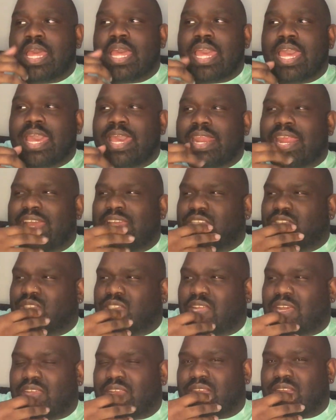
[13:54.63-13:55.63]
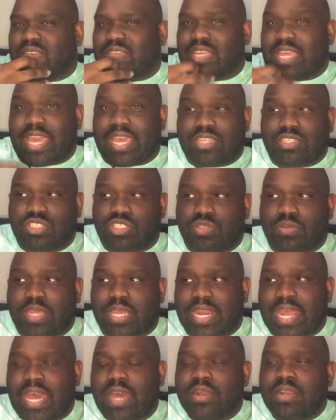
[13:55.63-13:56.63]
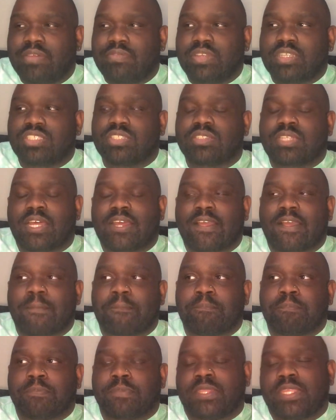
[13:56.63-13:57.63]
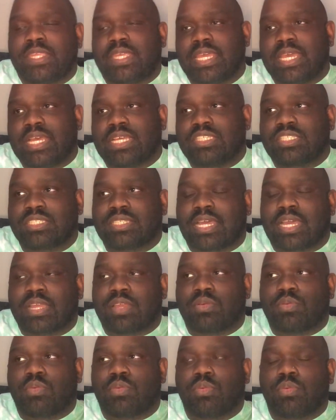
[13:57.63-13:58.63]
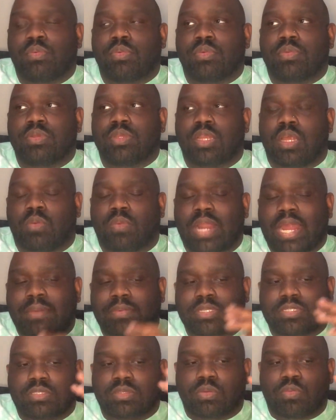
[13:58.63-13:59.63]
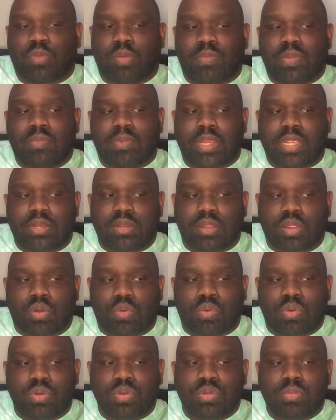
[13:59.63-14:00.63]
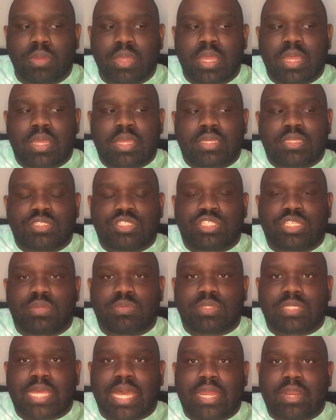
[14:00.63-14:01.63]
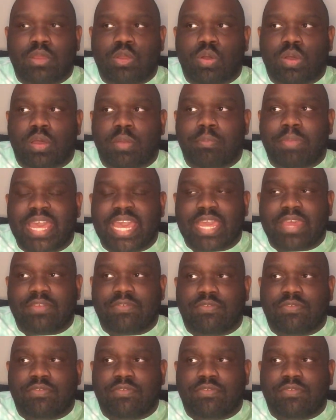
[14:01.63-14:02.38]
and Aisha's like, "Can't you get out of it?" She's like, "Yeah." She's like, "You know, when I was when we were in the group." she was kind of going back and